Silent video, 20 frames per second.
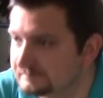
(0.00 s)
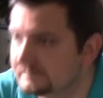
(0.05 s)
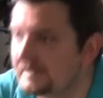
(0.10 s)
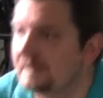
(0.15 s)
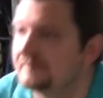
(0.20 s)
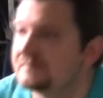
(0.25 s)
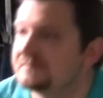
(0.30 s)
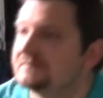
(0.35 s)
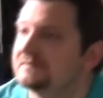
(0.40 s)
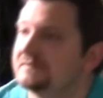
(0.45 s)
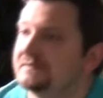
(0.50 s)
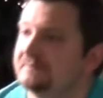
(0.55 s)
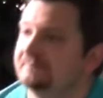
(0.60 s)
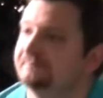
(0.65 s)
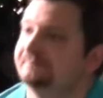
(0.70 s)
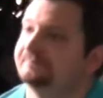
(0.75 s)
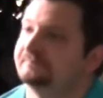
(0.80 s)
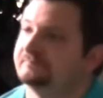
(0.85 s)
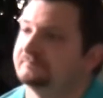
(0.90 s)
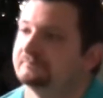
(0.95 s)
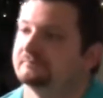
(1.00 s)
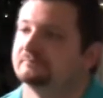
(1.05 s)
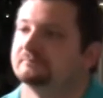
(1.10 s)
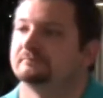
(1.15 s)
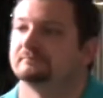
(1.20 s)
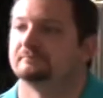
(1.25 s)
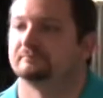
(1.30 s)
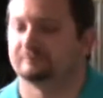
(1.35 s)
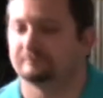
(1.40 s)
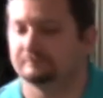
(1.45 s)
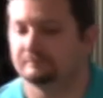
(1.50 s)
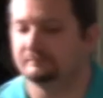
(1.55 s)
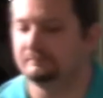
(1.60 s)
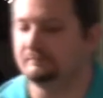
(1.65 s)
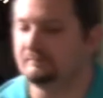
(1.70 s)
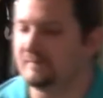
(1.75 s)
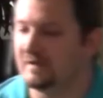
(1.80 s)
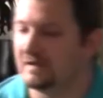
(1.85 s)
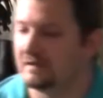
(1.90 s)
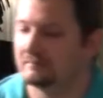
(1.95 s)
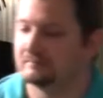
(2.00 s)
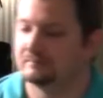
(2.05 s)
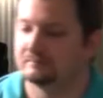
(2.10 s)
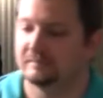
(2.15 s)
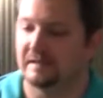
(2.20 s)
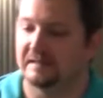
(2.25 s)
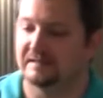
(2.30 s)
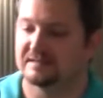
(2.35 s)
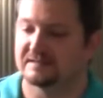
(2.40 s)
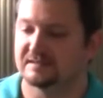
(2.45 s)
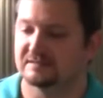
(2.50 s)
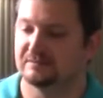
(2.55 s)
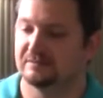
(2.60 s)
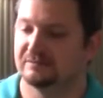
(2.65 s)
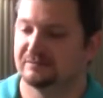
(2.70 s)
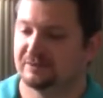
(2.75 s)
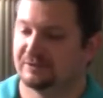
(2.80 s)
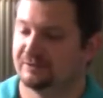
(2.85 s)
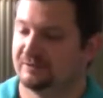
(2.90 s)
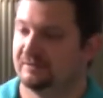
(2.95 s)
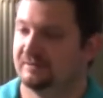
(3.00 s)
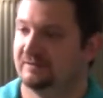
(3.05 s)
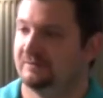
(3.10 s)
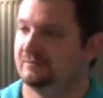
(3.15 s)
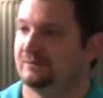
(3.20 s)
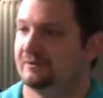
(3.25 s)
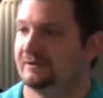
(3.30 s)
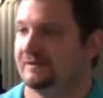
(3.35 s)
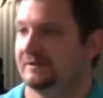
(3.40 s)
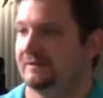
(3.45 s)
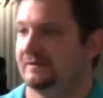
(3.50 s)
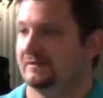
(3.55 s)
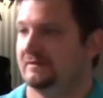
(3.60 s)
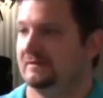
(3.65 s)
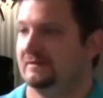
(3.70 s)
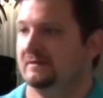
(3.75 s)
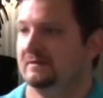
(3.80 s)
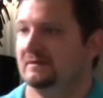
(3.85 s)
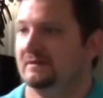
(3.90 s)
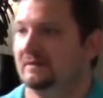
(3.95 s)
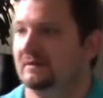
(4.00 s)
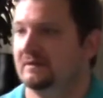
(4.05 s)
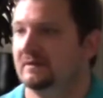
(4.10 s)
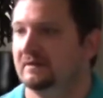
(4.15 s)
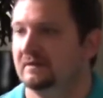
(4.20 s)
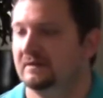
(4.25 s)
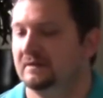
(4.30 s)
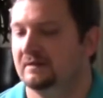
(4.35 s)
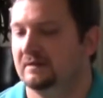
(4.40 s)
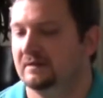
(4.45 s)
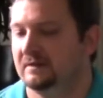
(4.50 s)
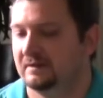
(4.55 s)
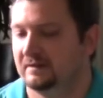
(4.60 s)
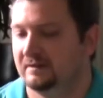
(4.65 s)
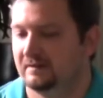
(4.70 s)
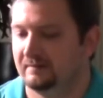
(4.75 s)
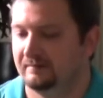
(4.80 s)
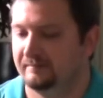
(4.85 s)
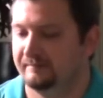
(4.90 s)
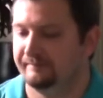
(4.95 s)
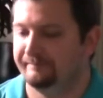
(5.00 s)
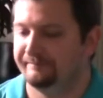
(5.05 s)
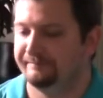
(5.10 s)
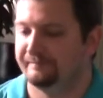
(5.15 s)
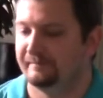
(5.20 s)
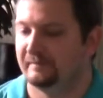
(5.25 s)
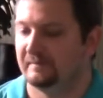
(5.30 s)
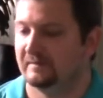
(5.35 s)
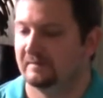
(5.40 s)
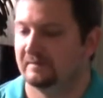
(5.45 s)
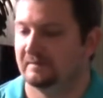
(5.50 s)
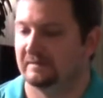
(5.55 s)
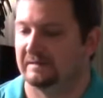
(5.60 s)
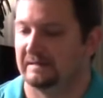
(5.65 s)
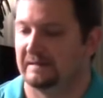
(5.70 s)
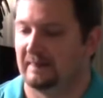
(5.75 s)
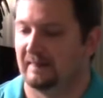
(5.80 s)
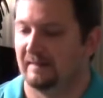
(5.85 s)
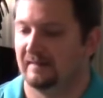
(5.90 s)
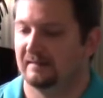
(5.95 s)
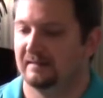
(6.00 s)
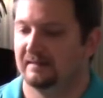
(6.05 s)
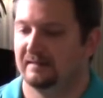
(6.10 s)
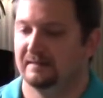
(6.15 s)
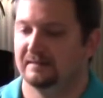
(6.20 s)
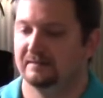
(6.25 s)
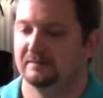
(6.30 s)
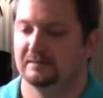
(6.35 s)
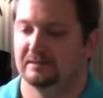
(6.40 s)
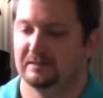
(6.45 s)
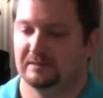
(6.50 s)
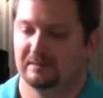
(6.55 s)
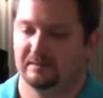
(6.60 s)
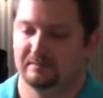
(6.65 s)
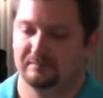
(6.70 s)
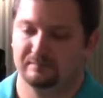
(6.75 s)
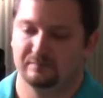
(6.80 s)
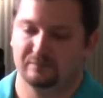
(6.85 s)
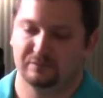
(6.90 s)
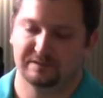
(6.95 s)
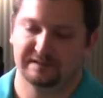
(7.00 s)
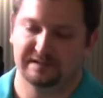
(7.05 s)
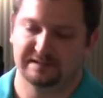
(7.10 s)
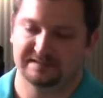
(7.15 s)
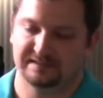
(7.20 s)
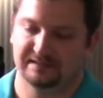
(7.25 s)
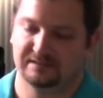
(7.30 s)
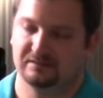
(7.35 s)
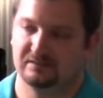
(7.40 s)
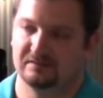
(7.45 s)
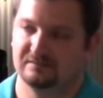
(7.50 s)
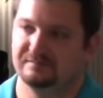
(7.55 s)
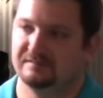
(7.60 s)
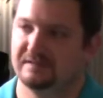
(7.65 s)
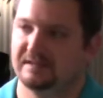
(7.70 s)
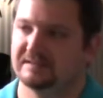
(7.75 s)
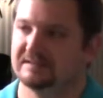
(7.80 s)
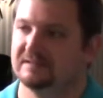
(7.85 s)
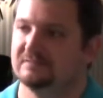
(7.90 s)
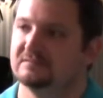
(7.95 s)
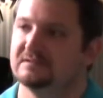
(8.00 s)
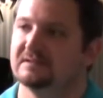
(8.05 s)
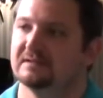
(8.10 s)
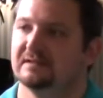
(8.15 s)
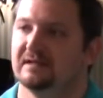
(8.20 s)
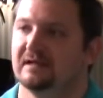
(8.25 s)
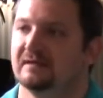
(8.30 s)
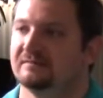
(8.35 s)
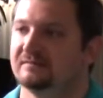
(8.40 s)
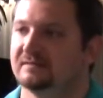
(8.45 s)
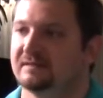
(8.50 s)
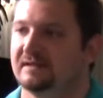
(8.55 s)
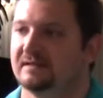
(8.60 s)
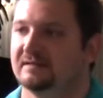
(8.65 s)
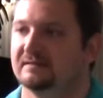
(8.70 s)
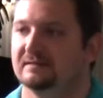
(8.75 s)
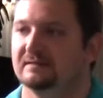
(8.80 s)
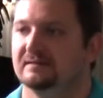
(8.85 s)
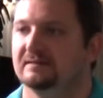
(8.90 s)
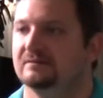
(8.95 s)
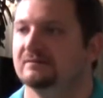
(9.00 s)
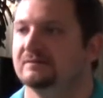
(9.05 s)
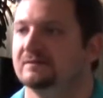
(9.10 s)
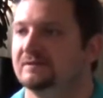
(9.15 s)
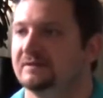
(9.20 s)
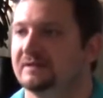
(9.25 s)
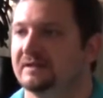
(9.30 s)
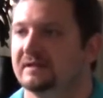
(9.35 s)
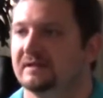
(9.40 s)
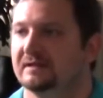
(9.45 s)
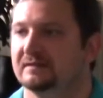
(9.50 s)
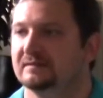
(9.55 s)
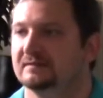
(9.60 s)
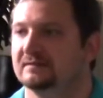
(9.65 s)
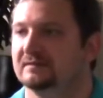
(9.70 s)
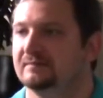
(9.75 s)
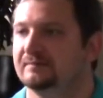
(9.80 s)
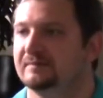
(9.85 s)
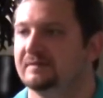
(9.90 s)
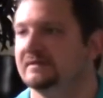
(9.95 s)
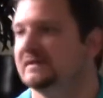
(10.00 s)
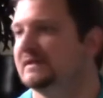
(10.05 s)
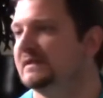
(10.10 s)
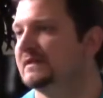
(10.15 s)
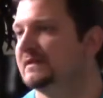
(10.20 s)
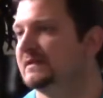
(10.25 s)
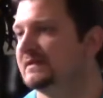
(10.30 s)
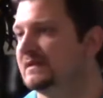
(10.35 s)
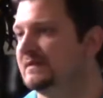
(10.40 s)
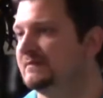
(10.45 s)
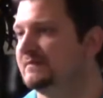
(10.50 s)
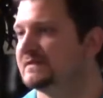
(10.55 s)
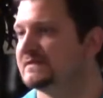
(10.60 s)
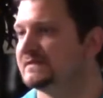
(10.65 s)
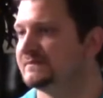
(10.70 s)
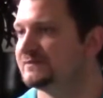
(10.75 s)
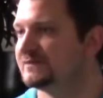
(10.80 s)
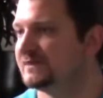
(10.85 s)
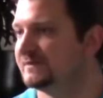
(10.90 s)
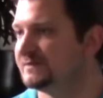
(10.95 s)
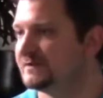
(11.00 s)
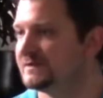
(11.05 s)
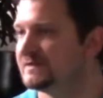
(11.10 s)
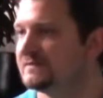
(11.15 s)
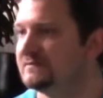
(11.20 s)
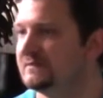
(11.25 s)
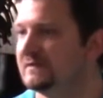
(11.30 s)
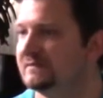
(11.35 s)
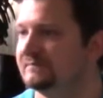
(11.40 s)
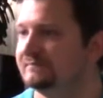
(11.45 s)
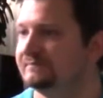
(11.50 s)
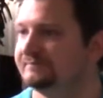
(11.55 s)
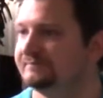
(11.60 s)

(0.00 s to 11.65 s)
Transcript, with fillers: Absolutely. Um, and this is what we're currently working on. Um, and um, we're testing it on a Flexi one, and after that, uh, we're looking at uh, building an Akeeba subscriptions one.